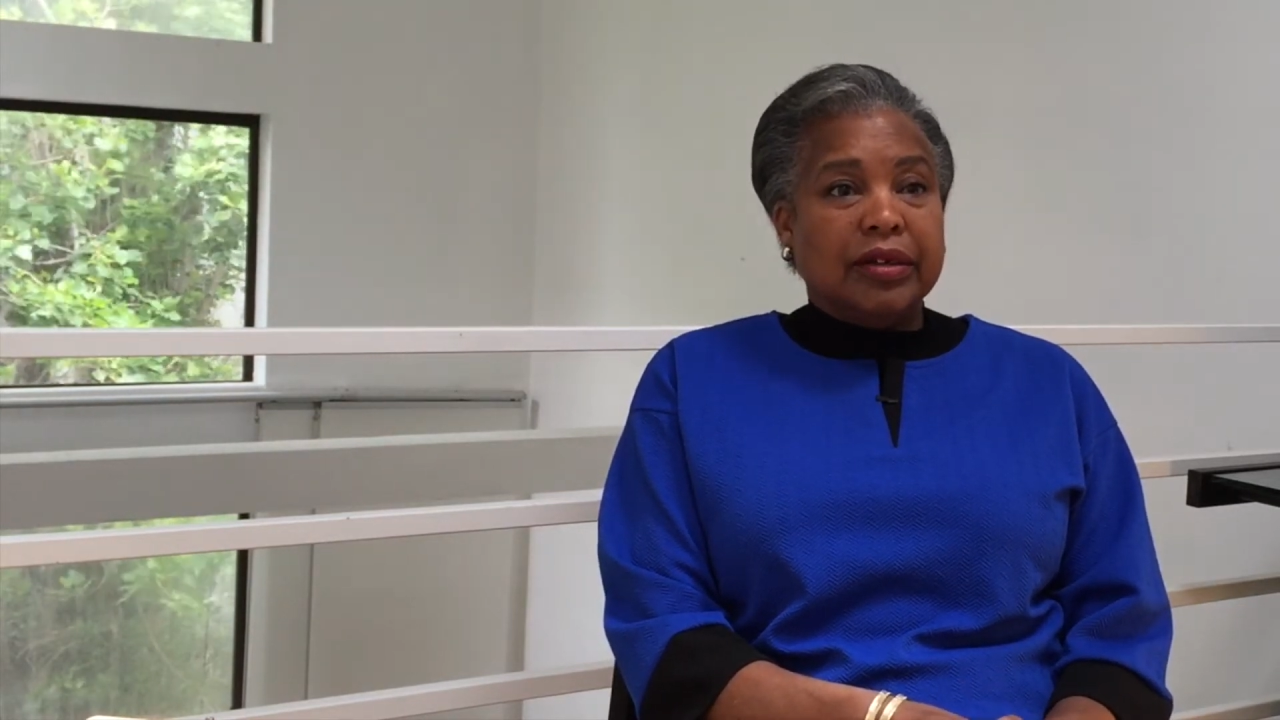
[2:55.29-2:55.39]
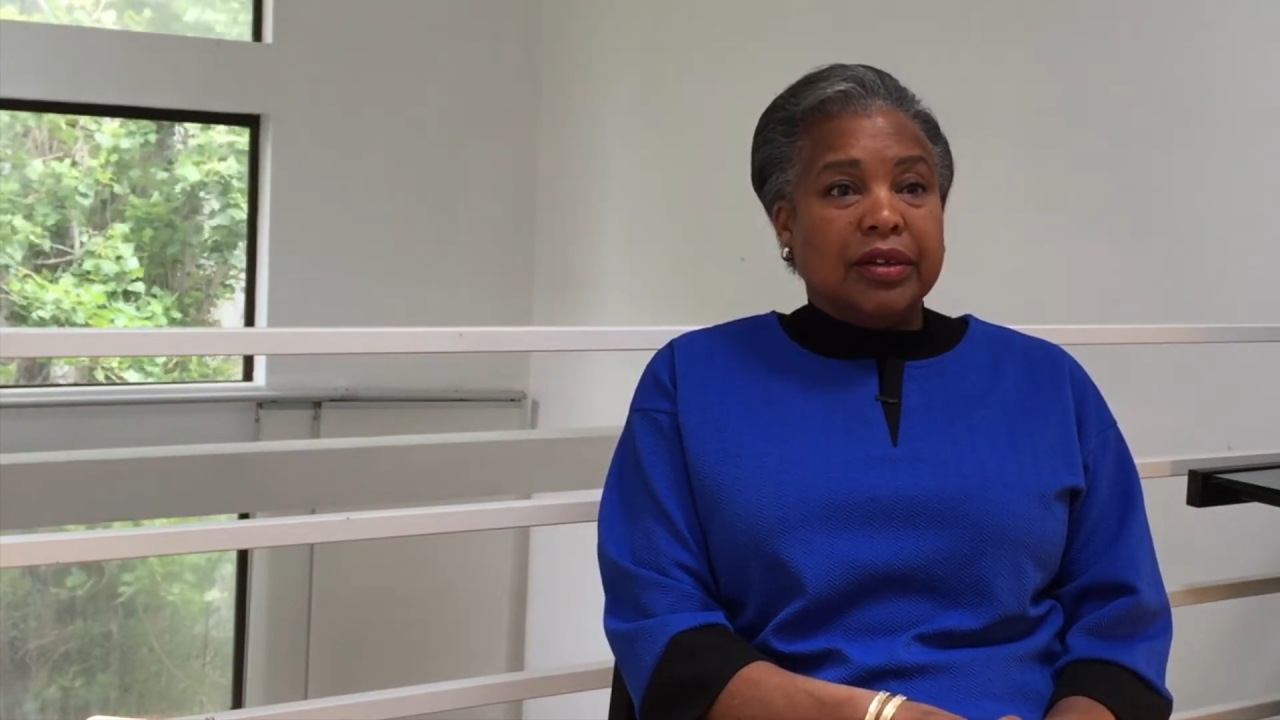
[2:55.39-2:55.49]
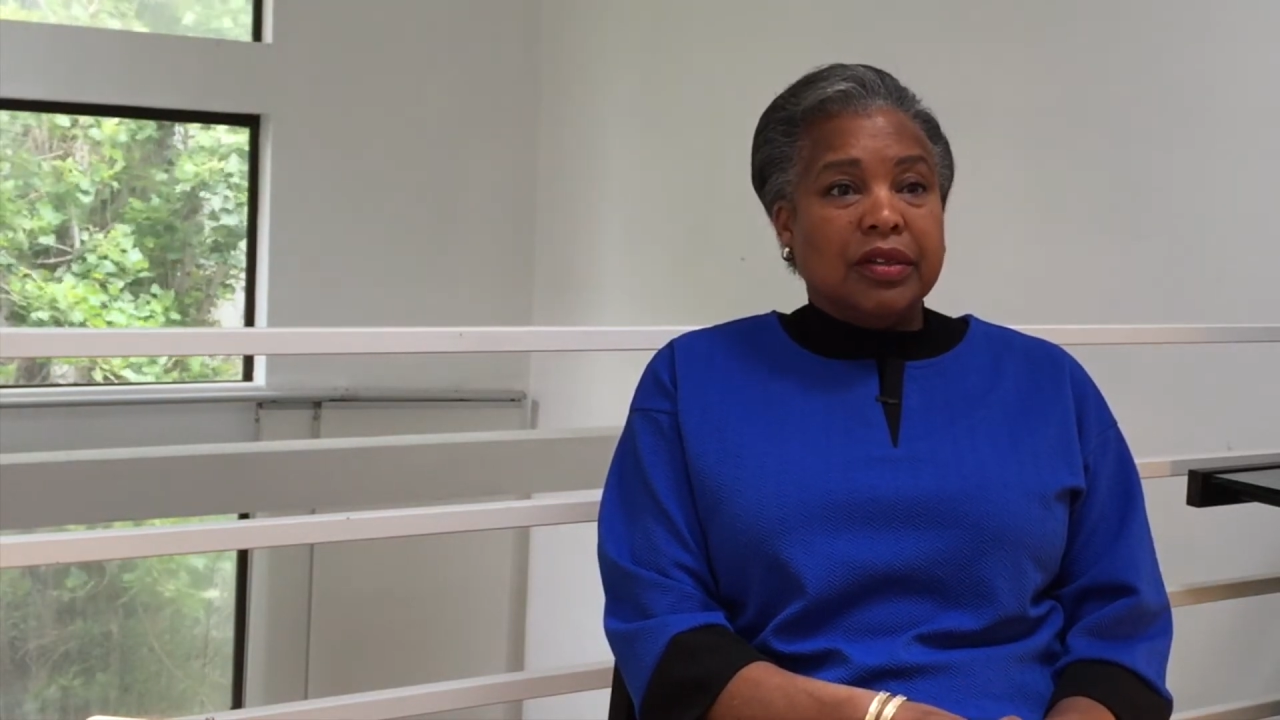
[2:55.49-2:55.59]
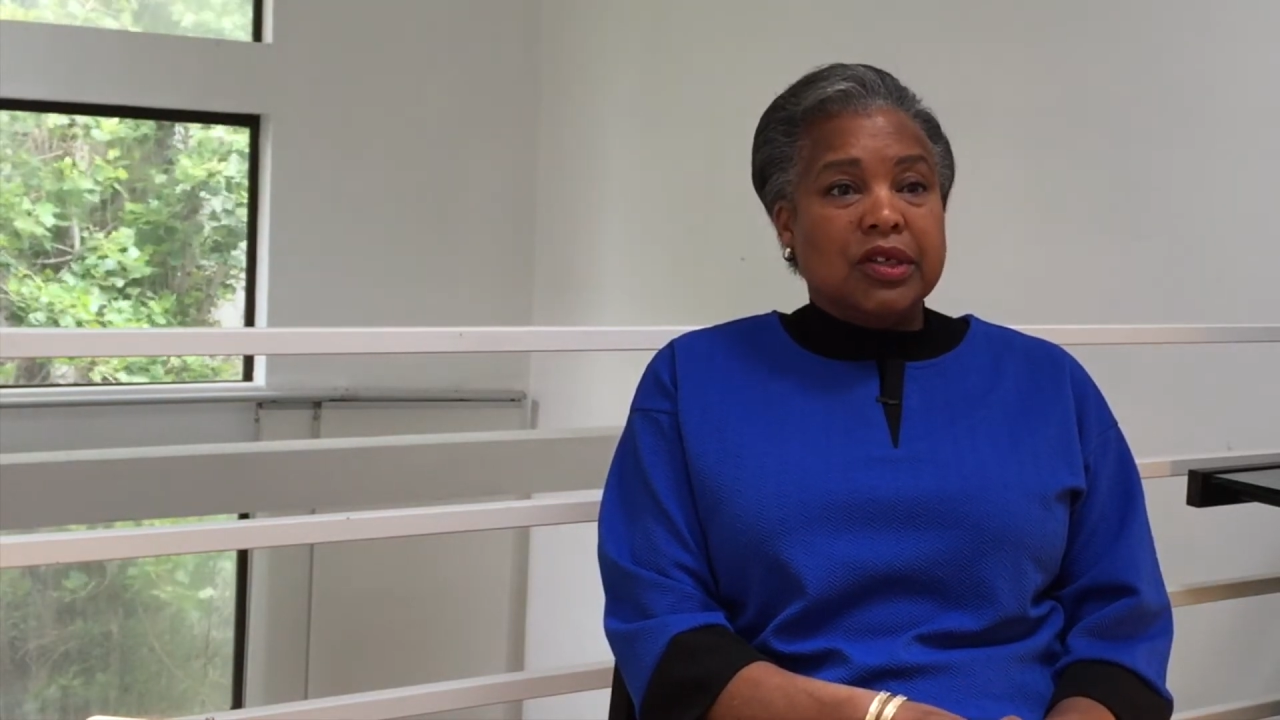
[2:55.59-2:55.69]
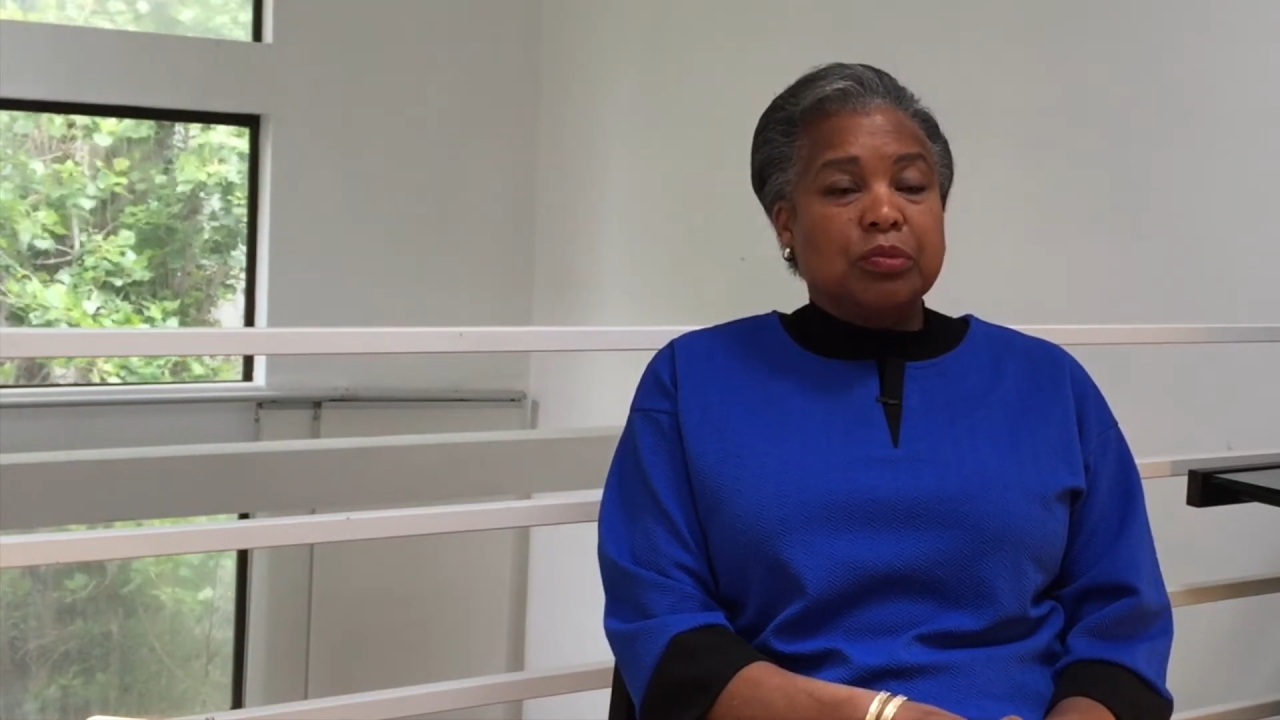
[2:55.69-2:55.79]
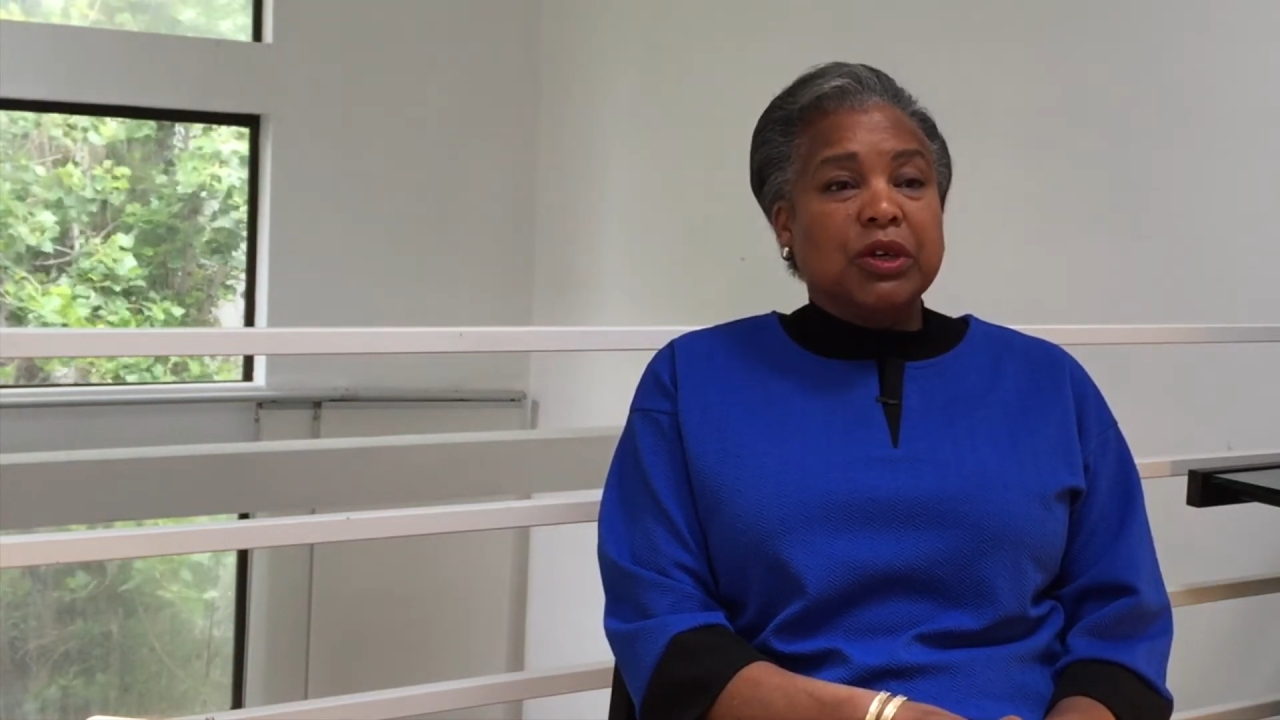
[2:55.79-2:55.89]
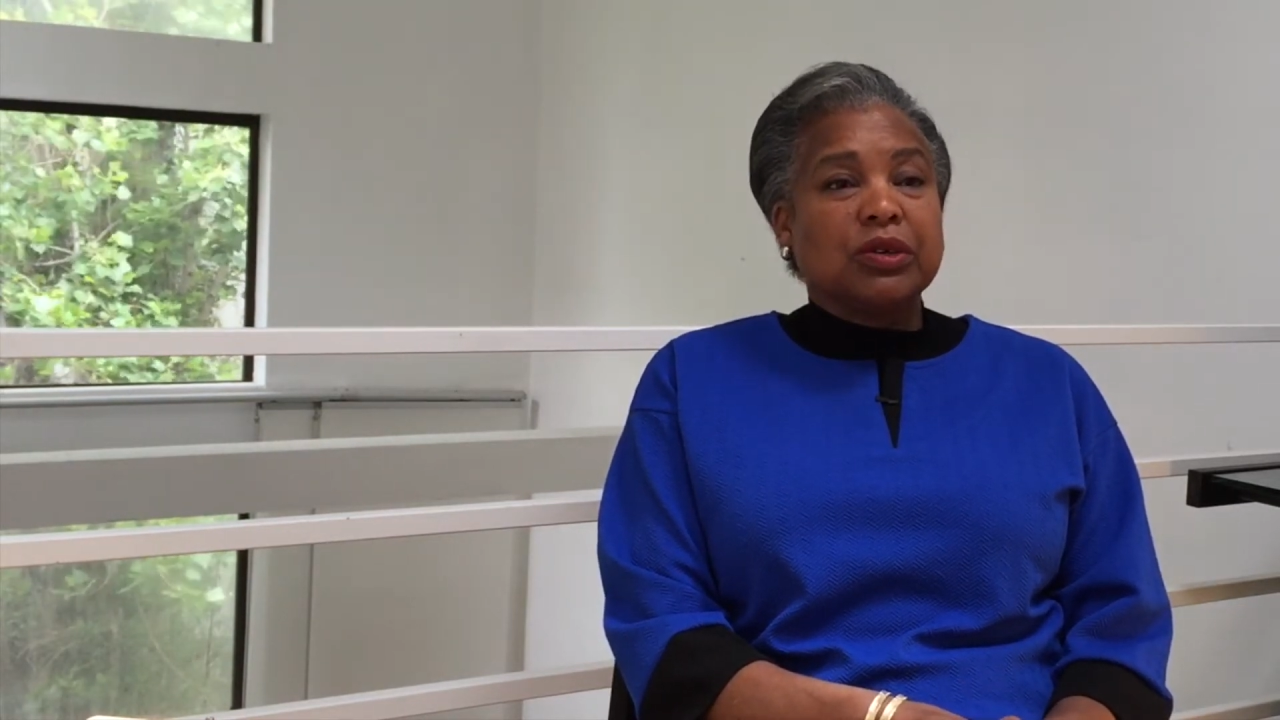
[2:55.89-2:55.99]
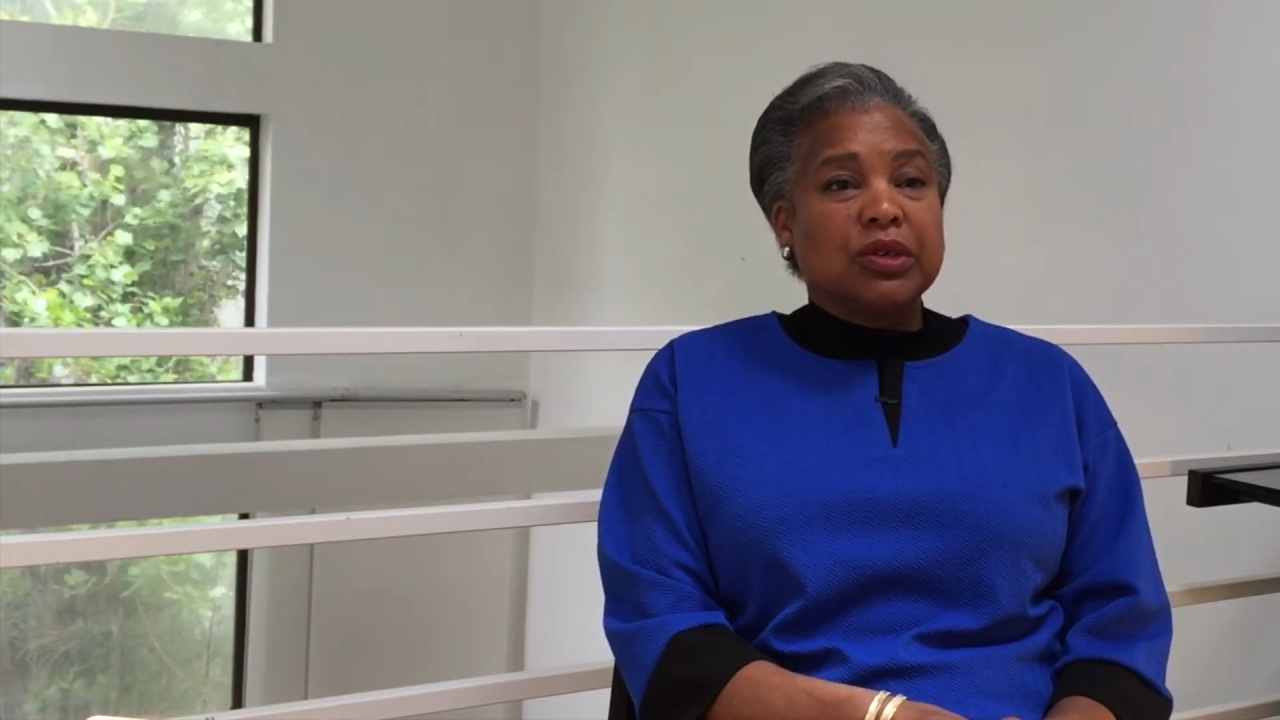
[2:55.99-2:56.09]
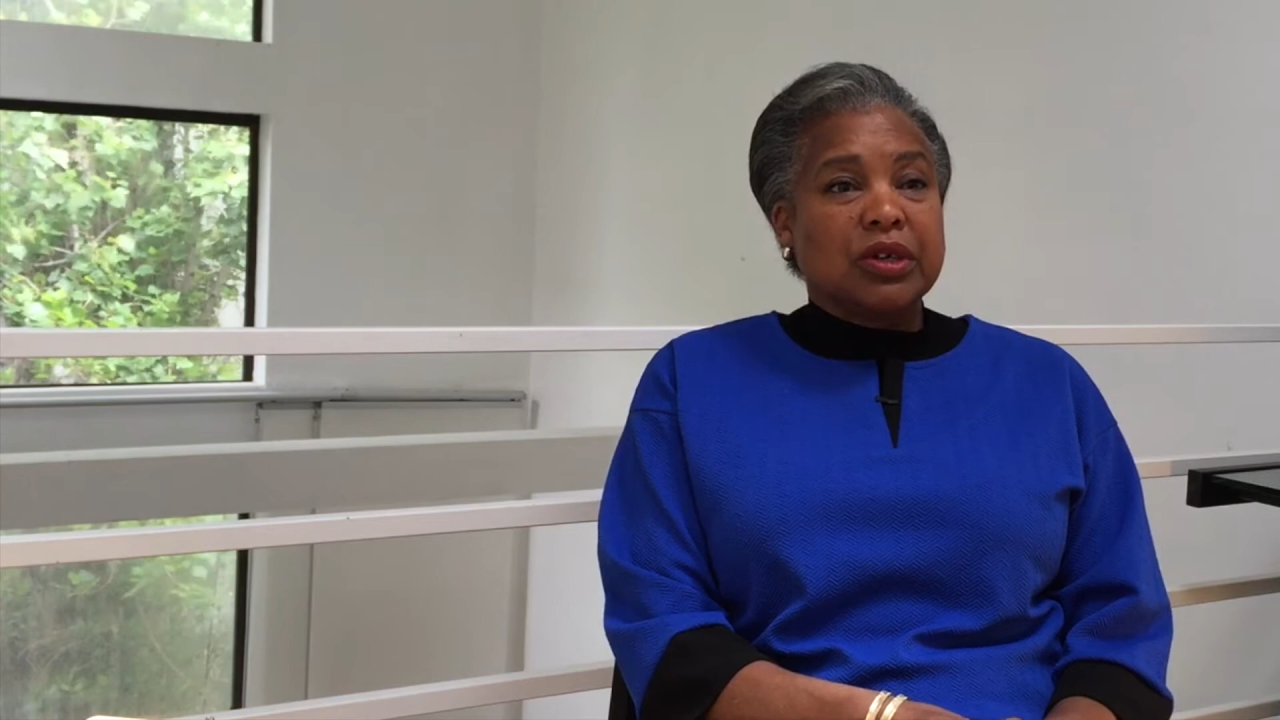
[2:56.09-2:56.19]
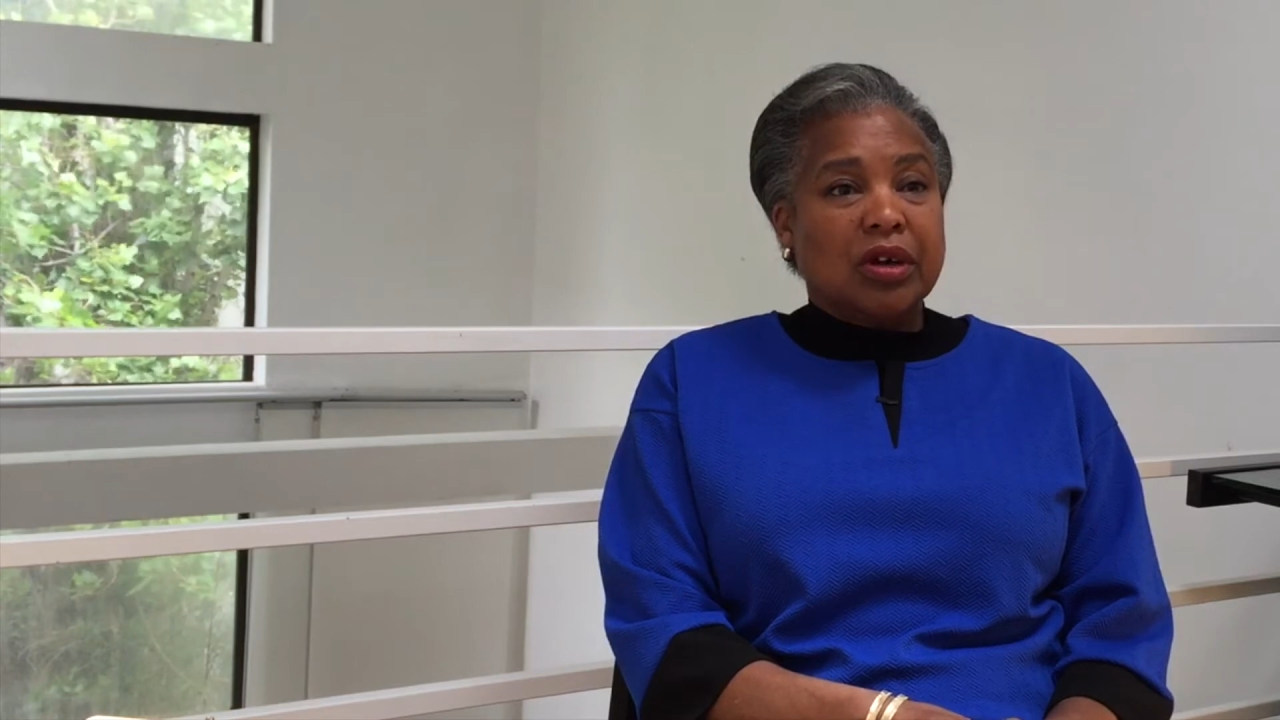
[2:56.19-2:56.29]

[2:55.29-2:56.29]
in the speaker's